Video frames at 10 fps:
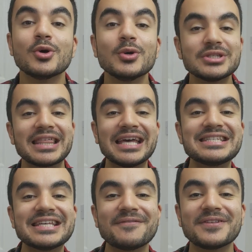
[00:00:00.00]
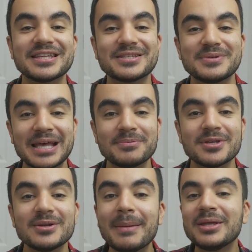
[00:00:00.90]
Cool, so that is it for this week's
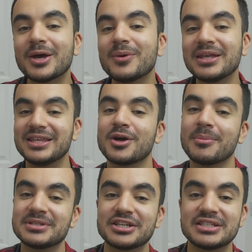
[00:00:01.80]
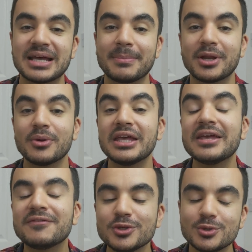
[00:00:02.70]
episode. Let me know in the comment section down below
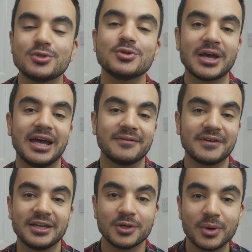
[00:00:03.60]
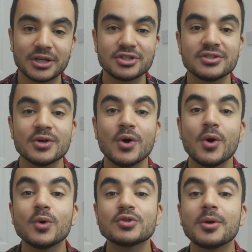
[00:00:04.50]
if you do have any questions.
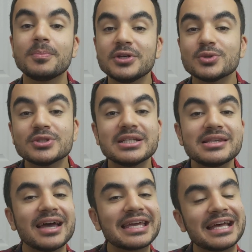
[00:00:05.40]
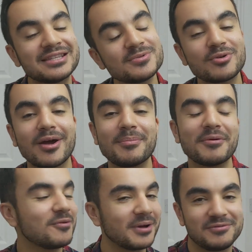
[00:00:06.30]
Also, be sure to like and subscribe
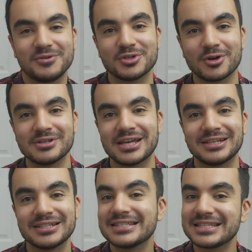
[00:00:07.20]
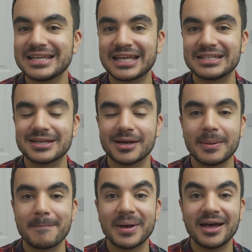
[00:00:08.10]
for my future content. See you later.
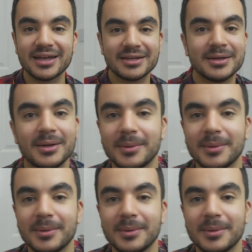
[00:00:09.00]
Bye.